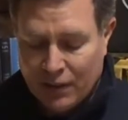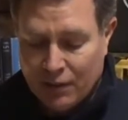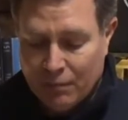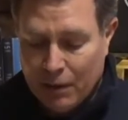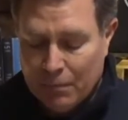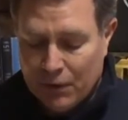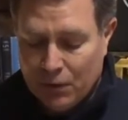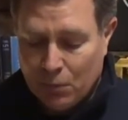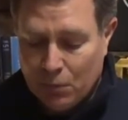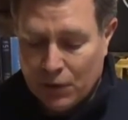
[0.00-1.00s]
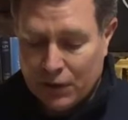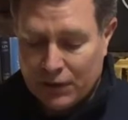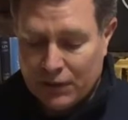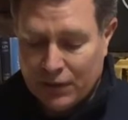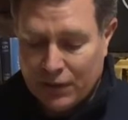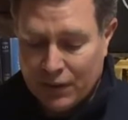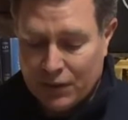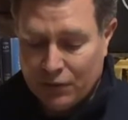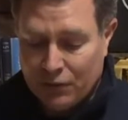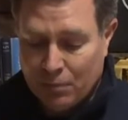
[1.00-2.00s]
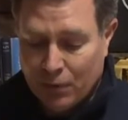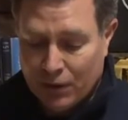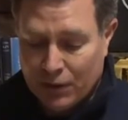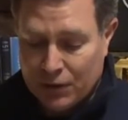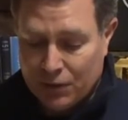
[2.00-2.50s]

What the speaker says: Remember the word that you've commanded